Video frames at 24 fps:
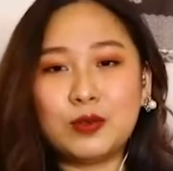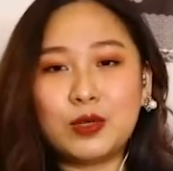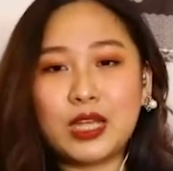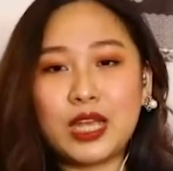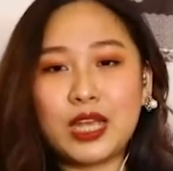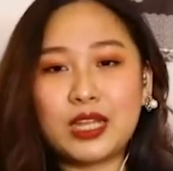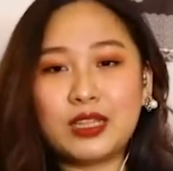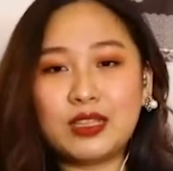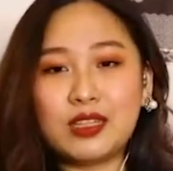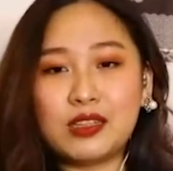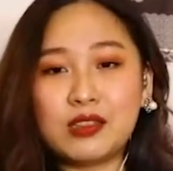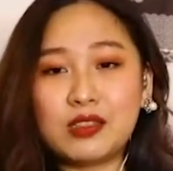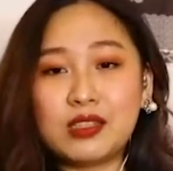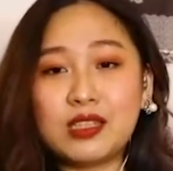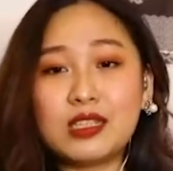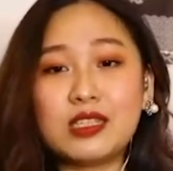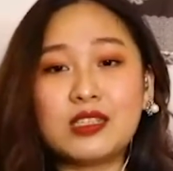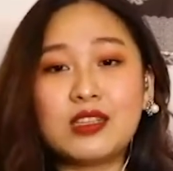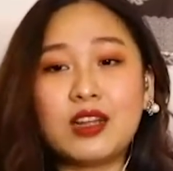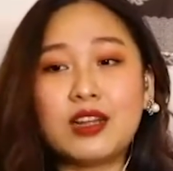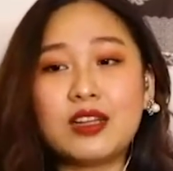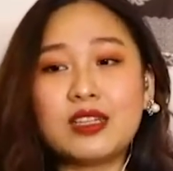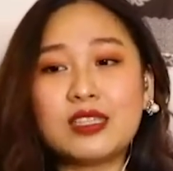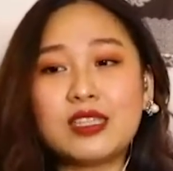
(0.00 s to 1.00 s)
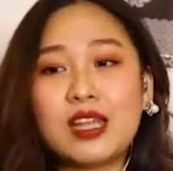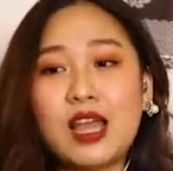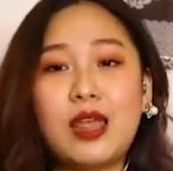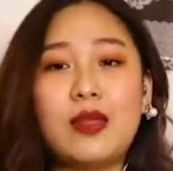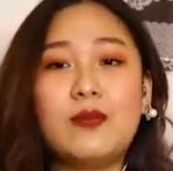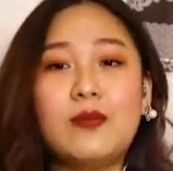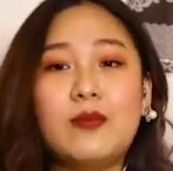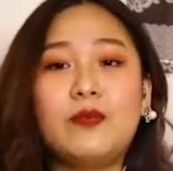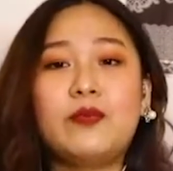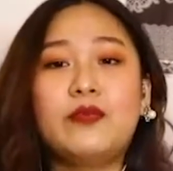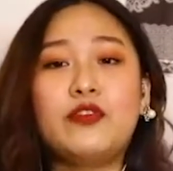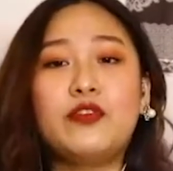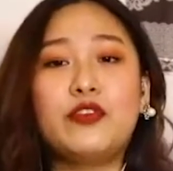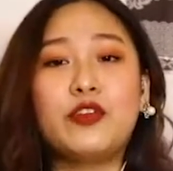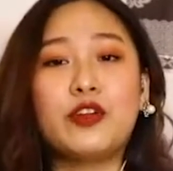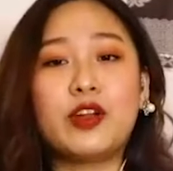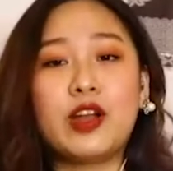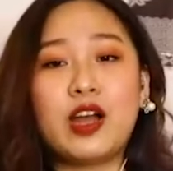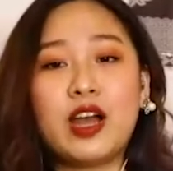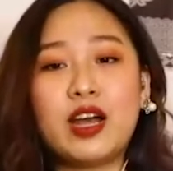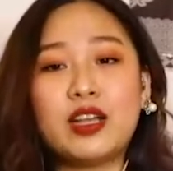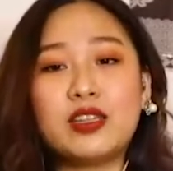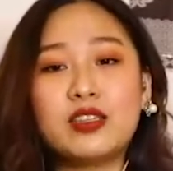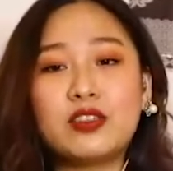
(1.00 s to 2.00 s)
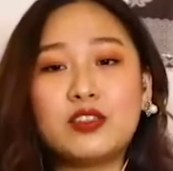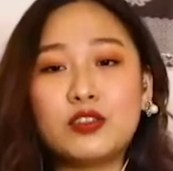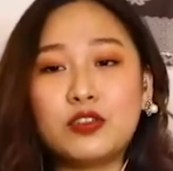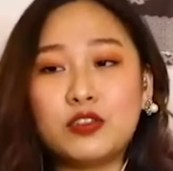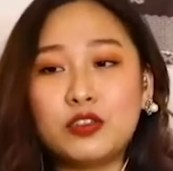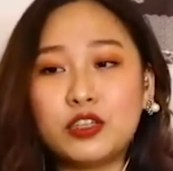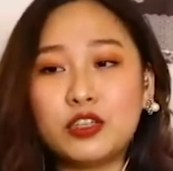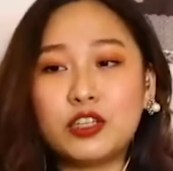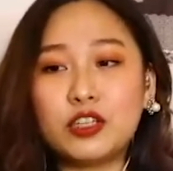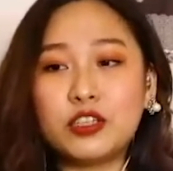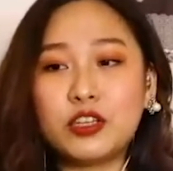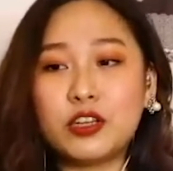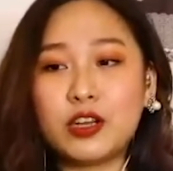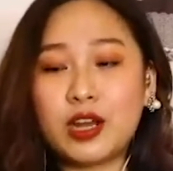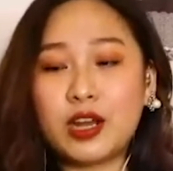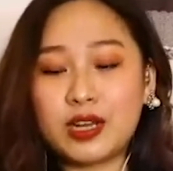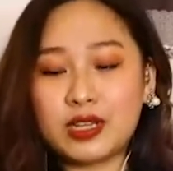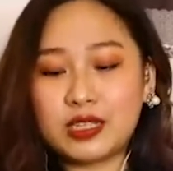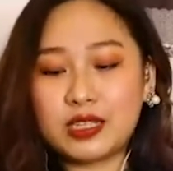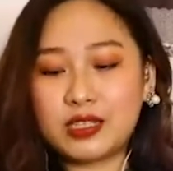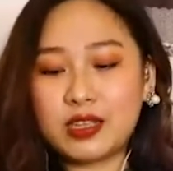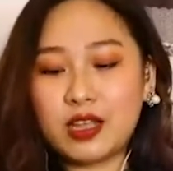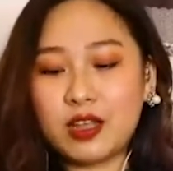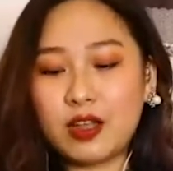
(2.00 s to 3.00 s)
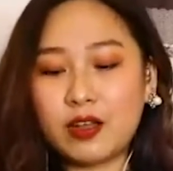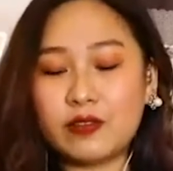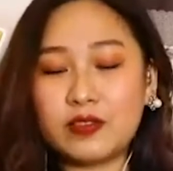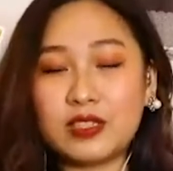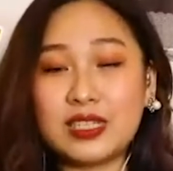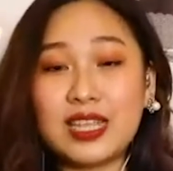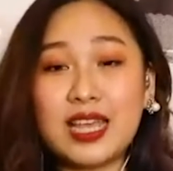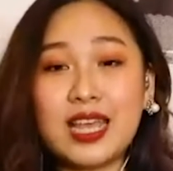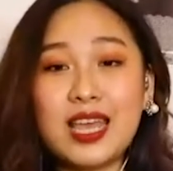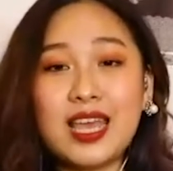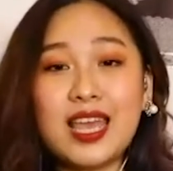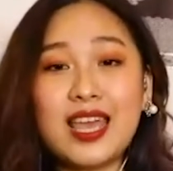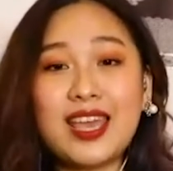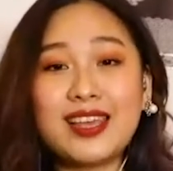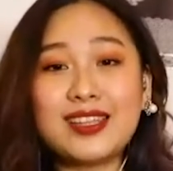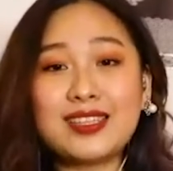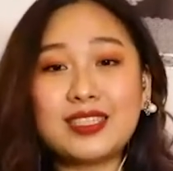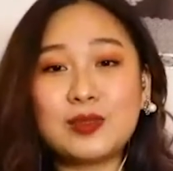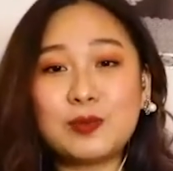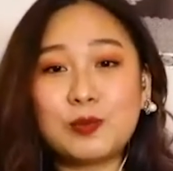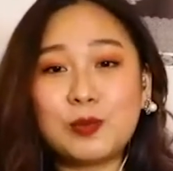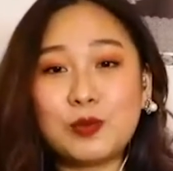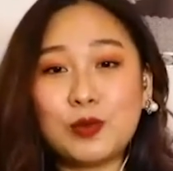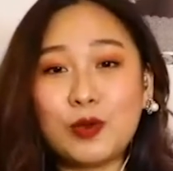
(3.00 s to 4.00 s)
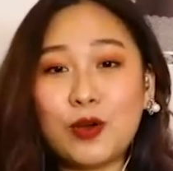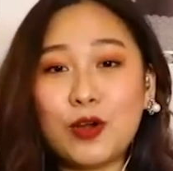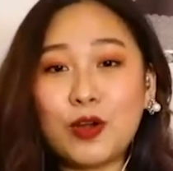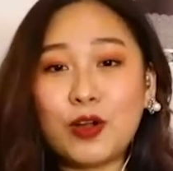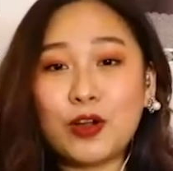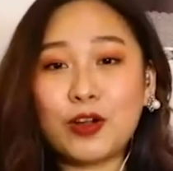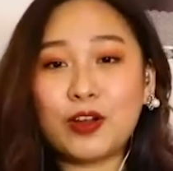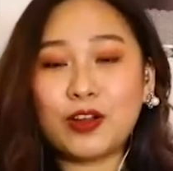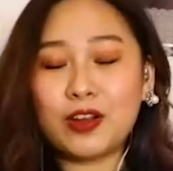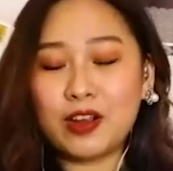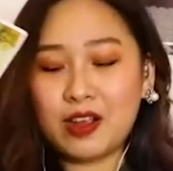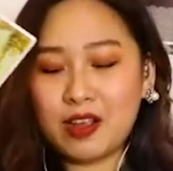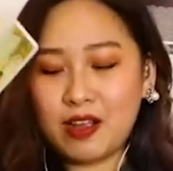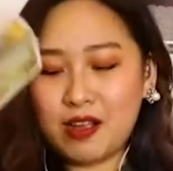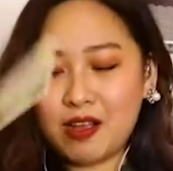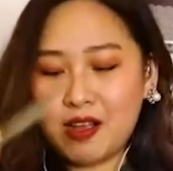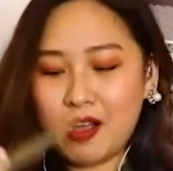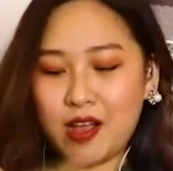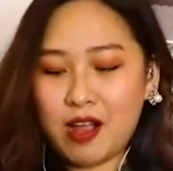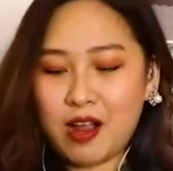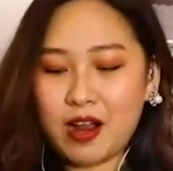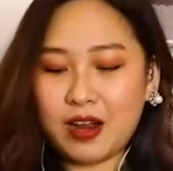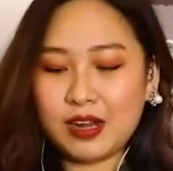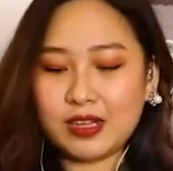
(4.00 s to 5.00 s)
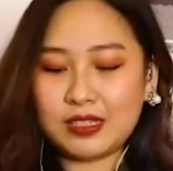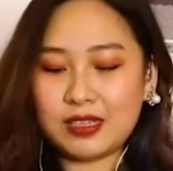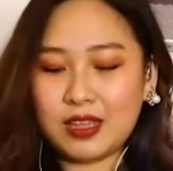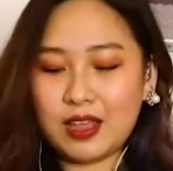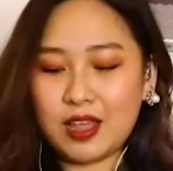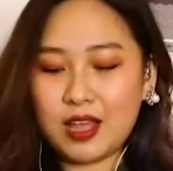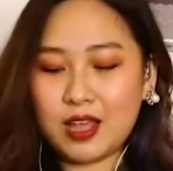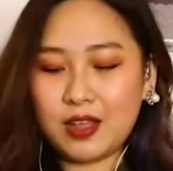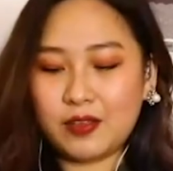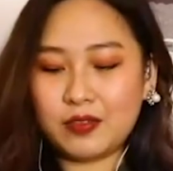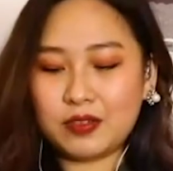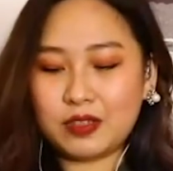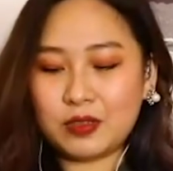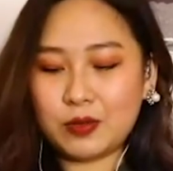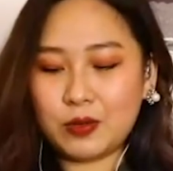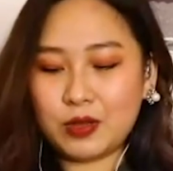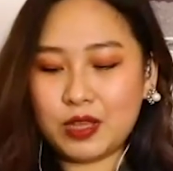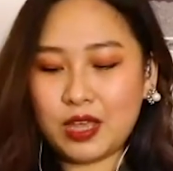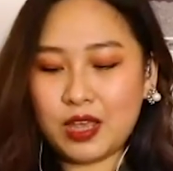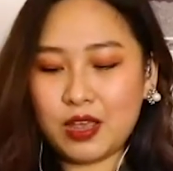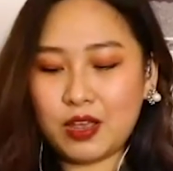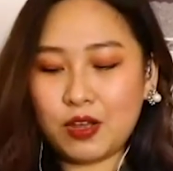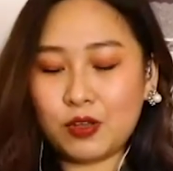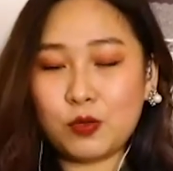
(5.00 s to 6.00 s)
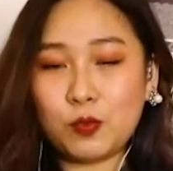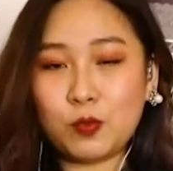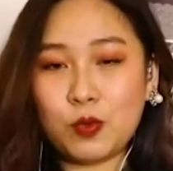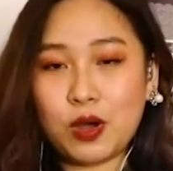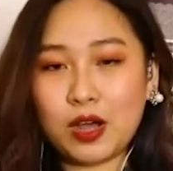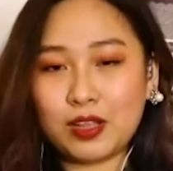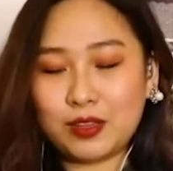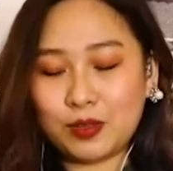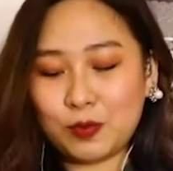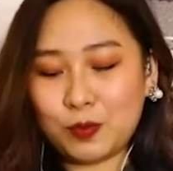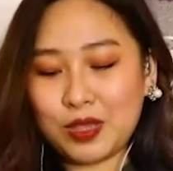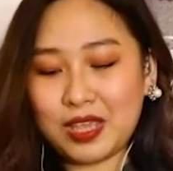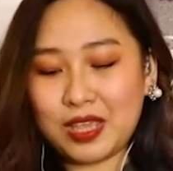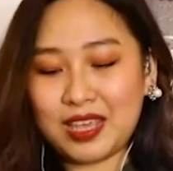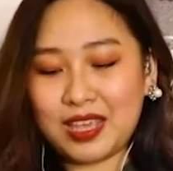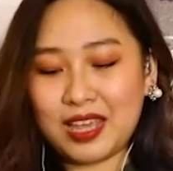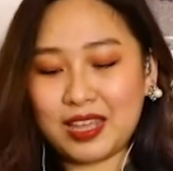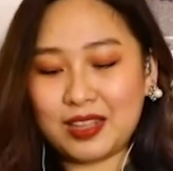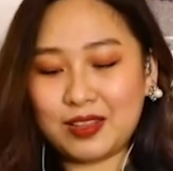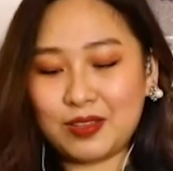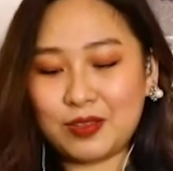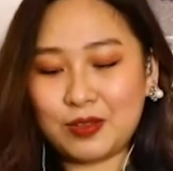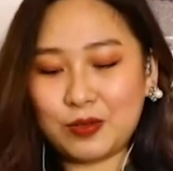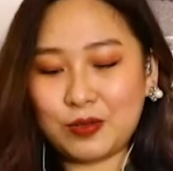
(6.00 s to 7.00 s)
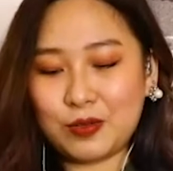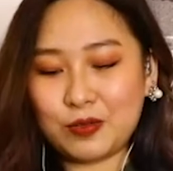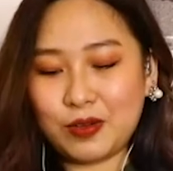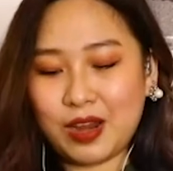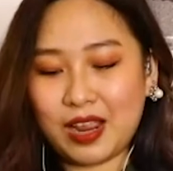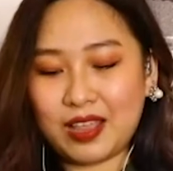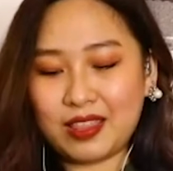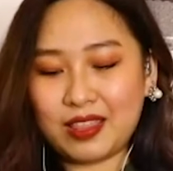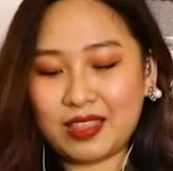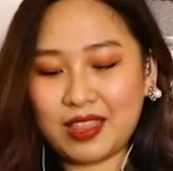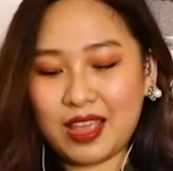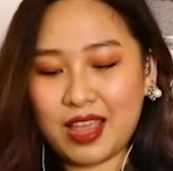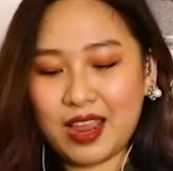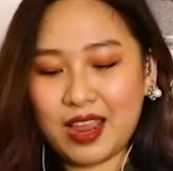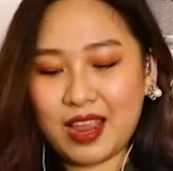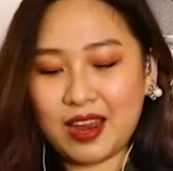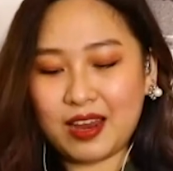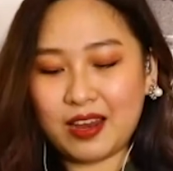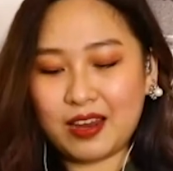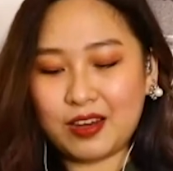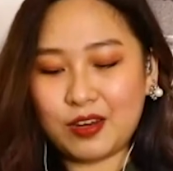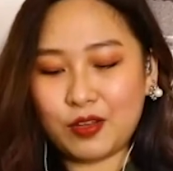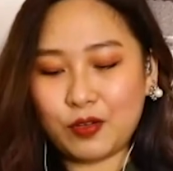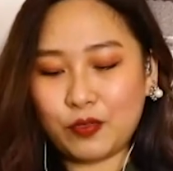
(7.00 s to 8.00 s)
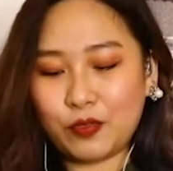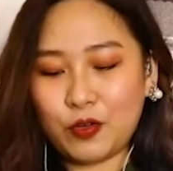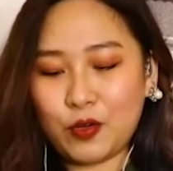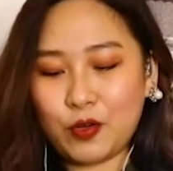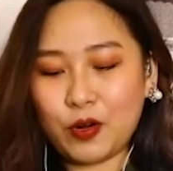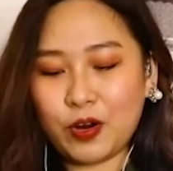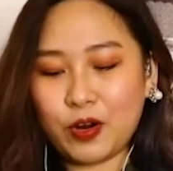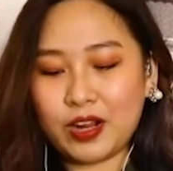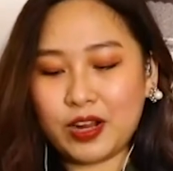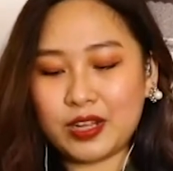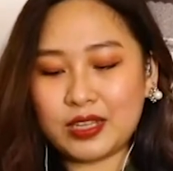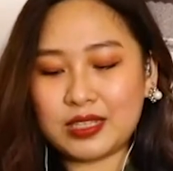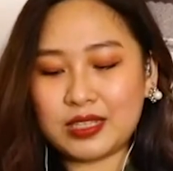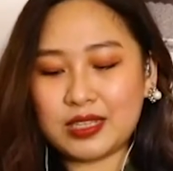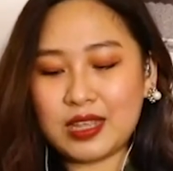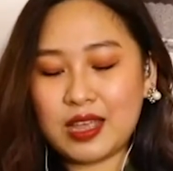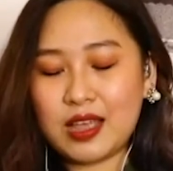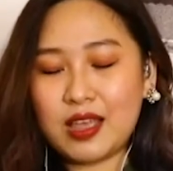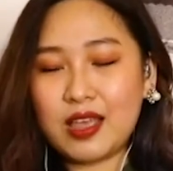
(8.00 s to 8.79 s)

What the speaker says: Okay, this is our time for us to nurture ourselves, explore ourselves, okay, on what we can do right there. And of course,